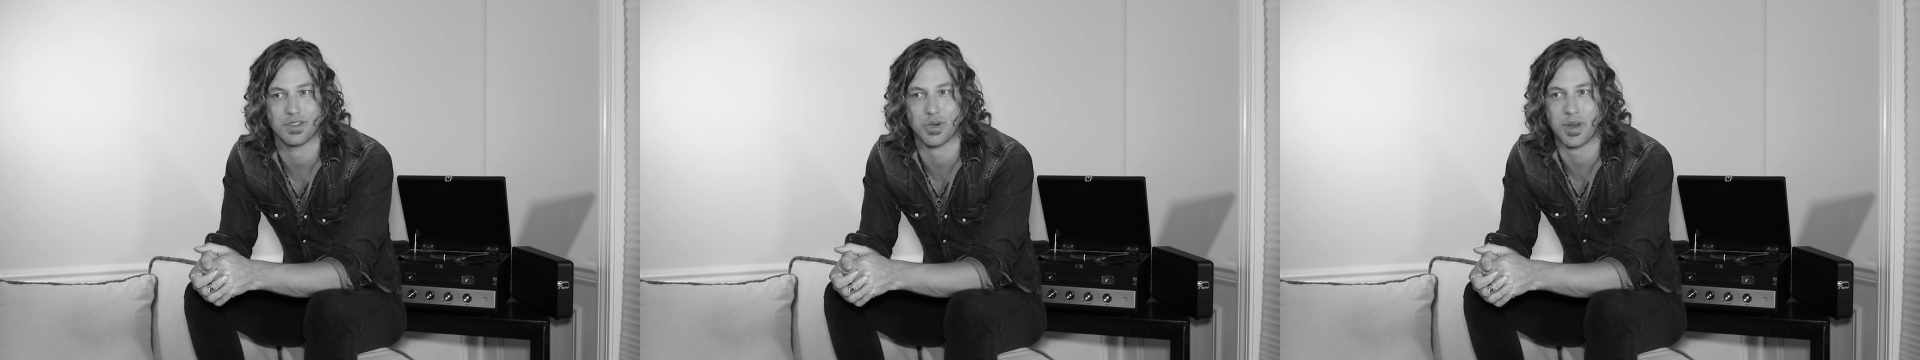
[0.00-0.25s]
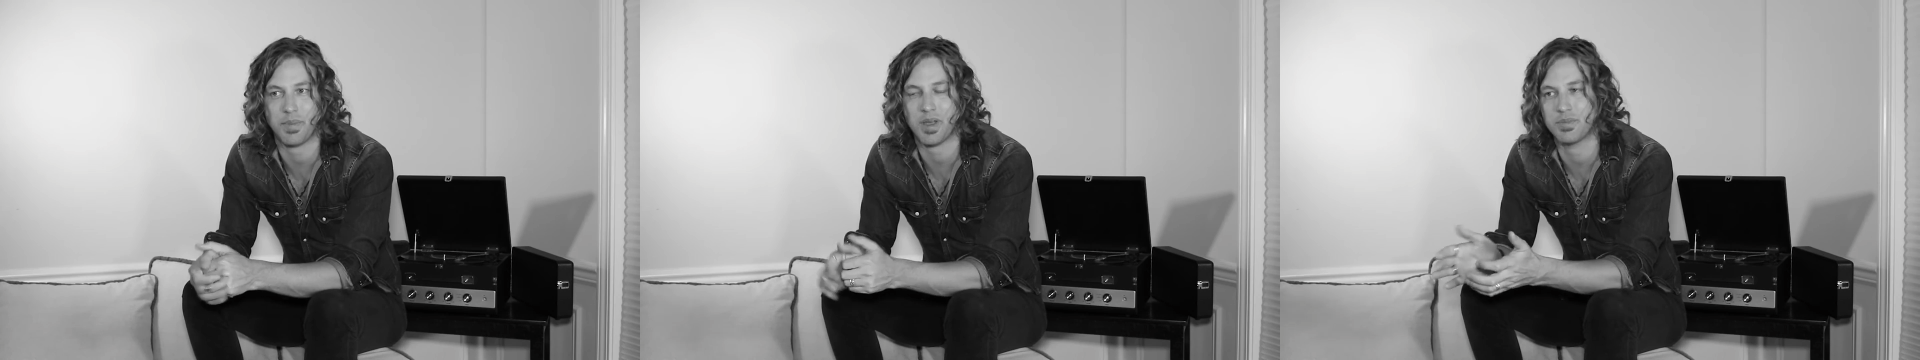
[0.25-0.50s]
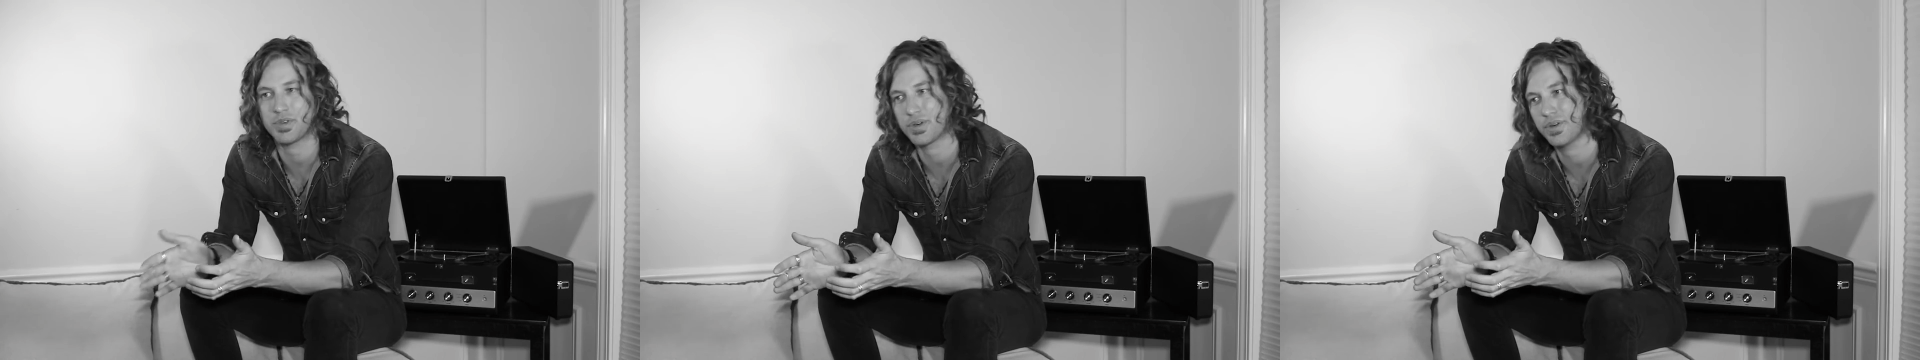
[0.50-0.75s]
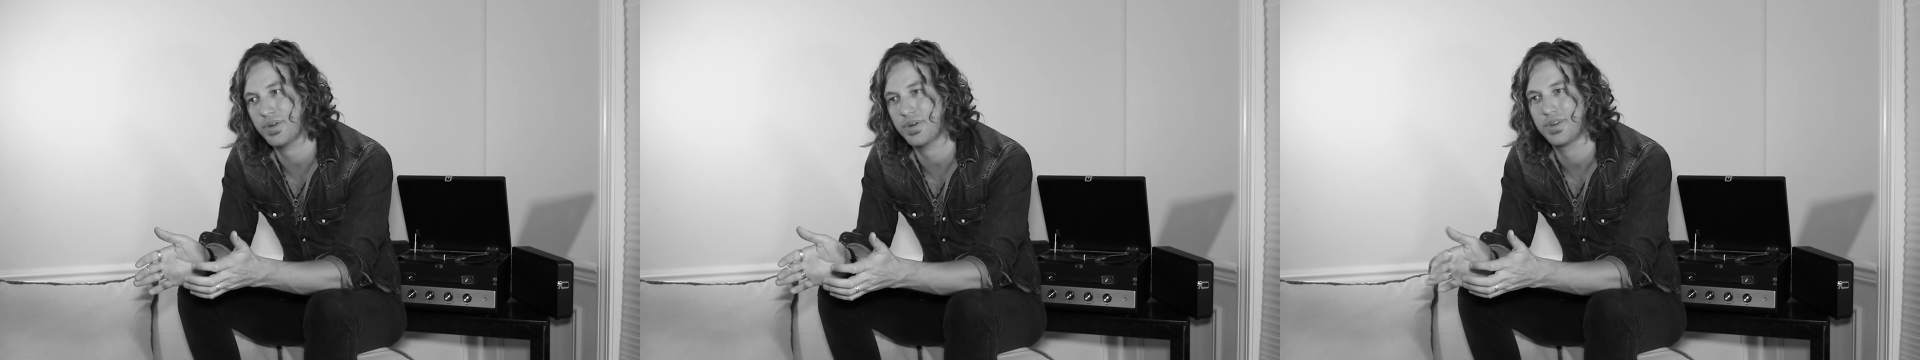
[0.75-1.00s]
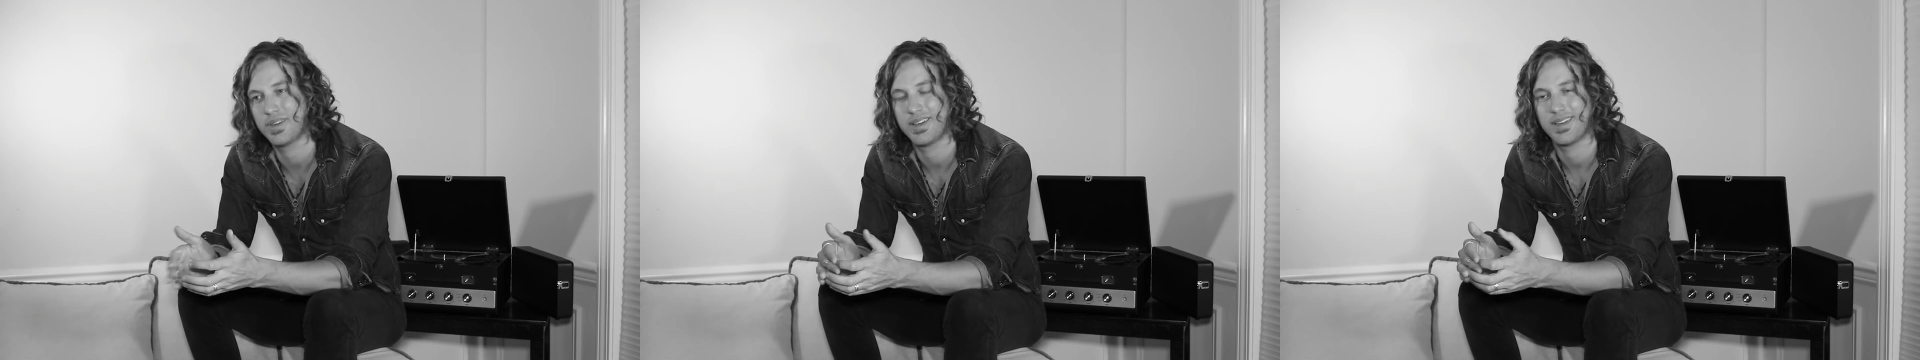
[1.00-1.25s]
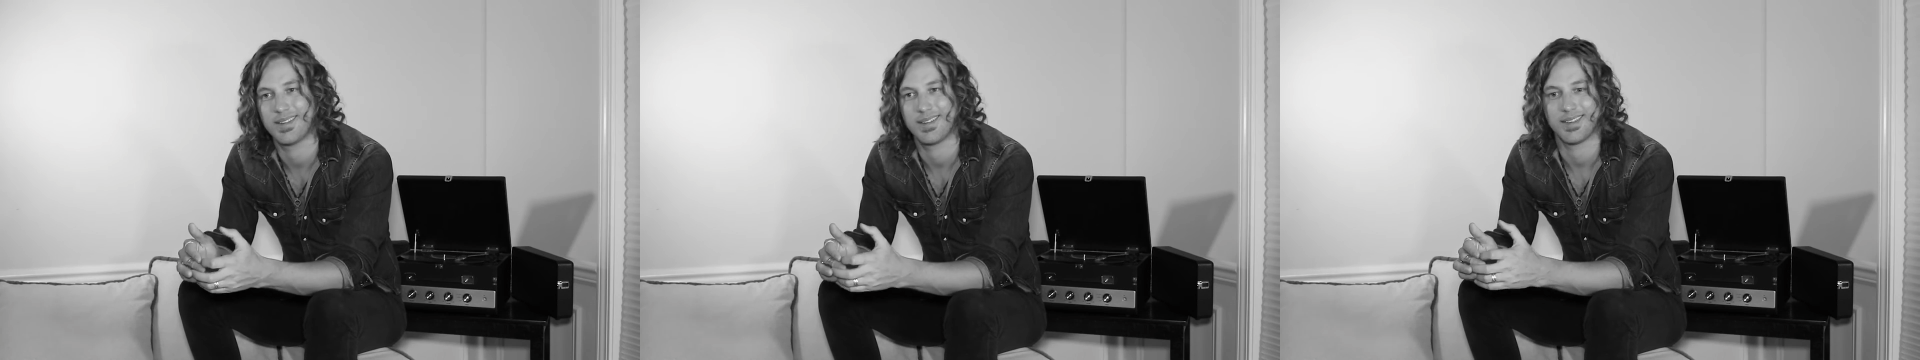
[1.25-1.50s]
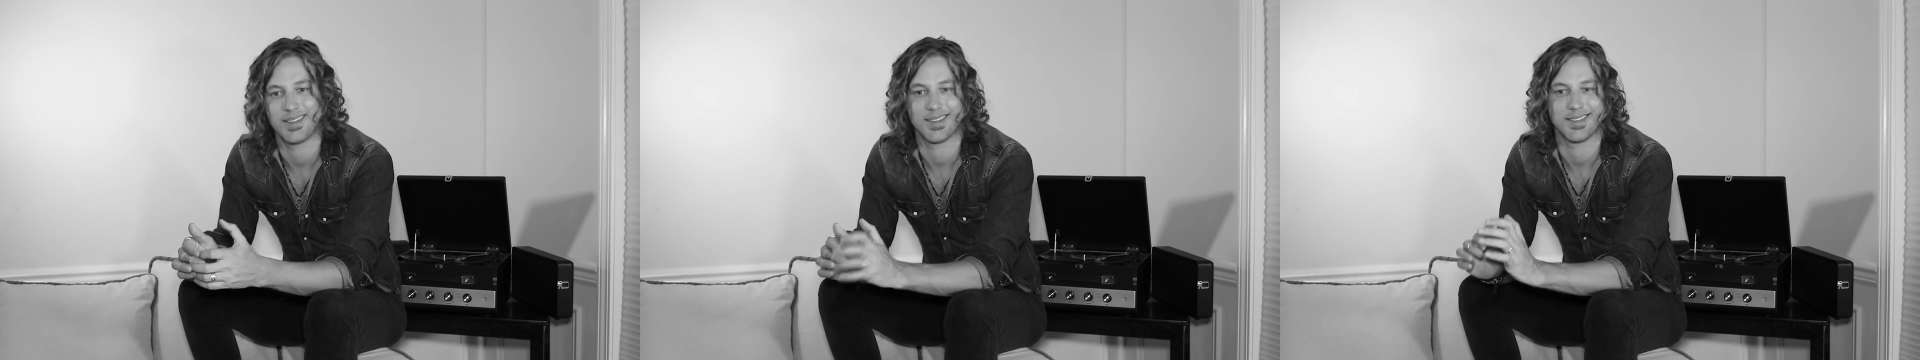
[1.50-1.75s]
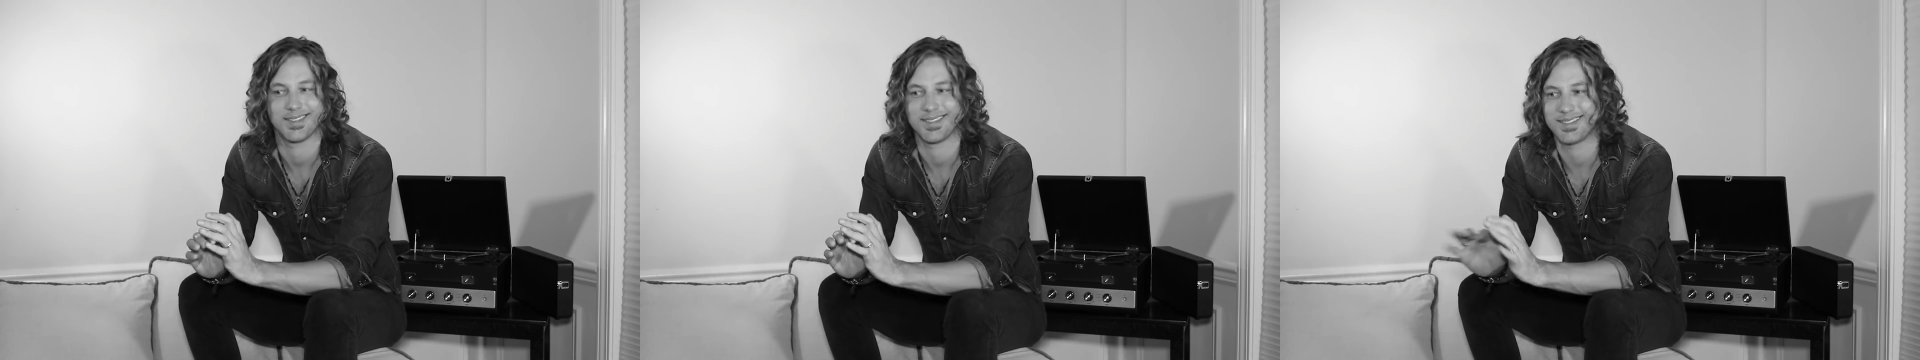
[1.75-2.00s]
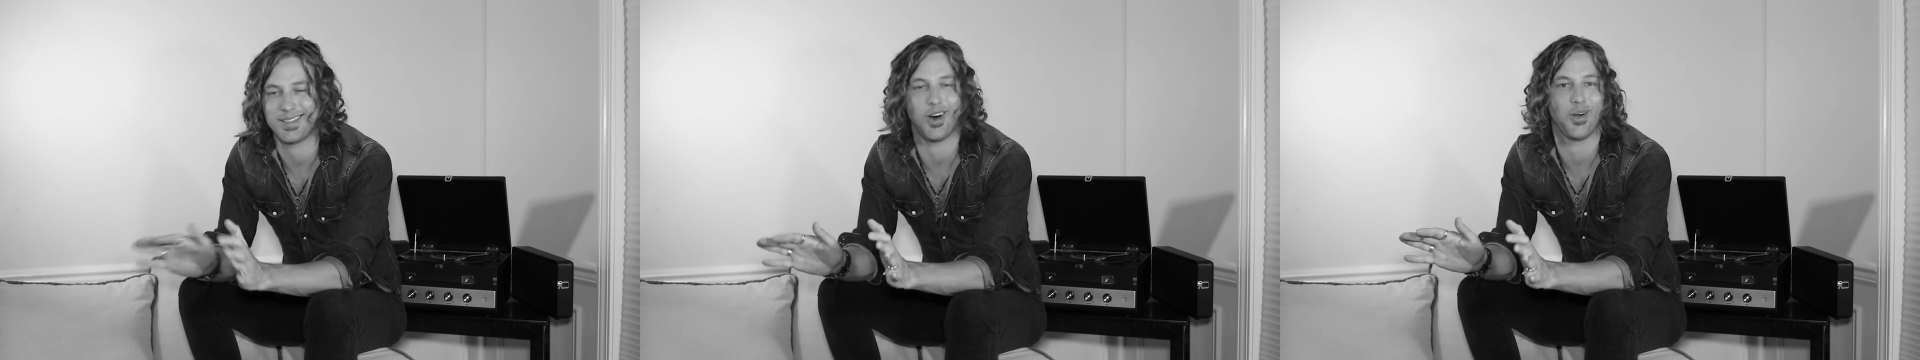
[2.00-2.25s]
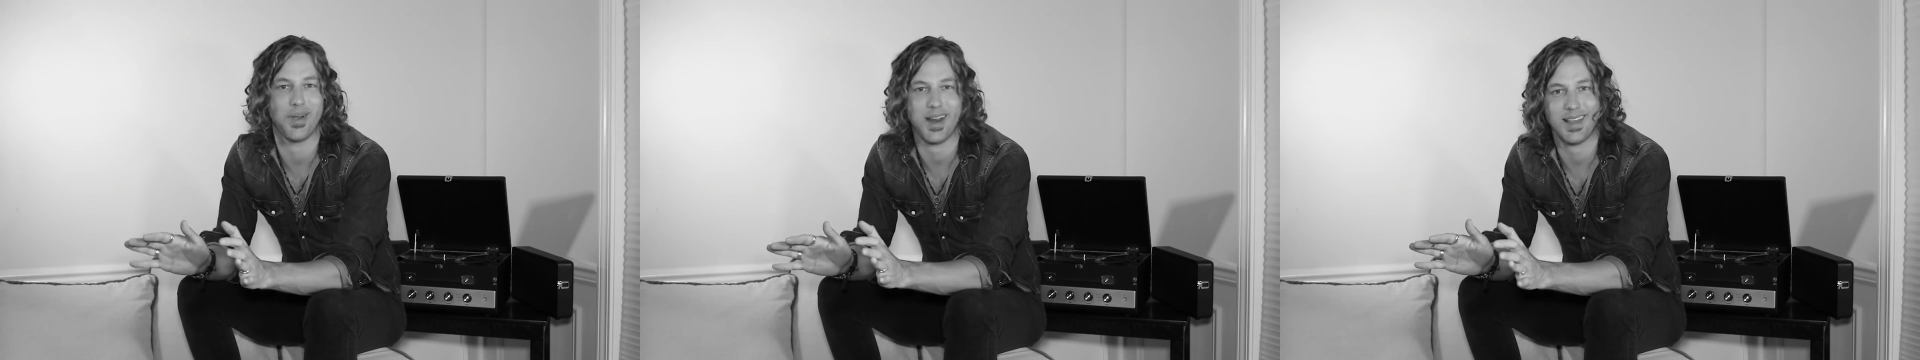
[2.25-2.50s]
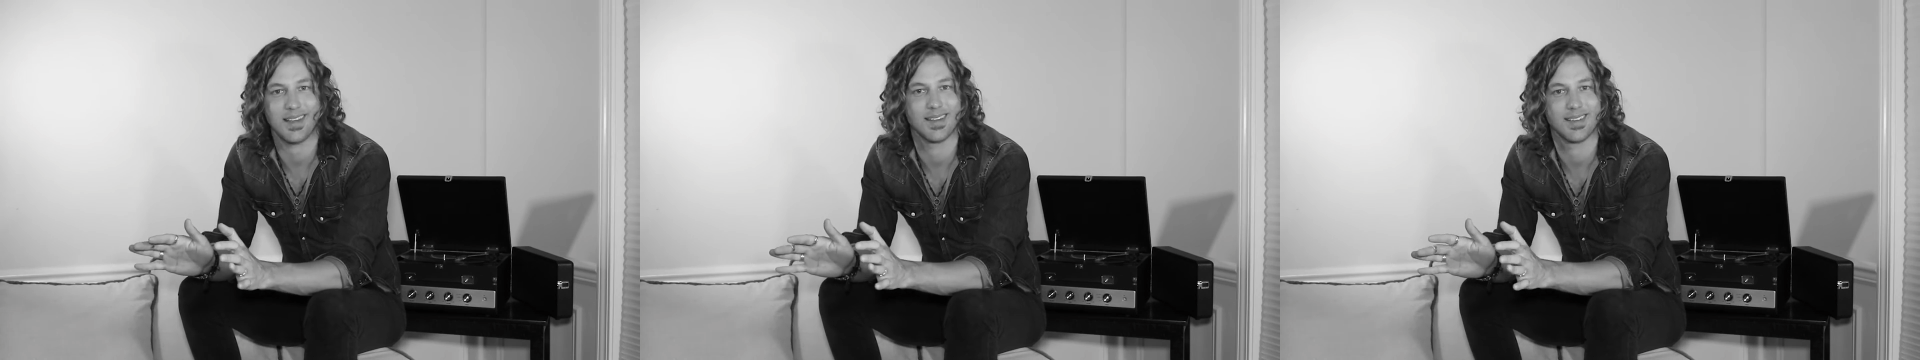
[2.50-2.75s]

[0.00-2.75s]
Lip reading: Dream come true already,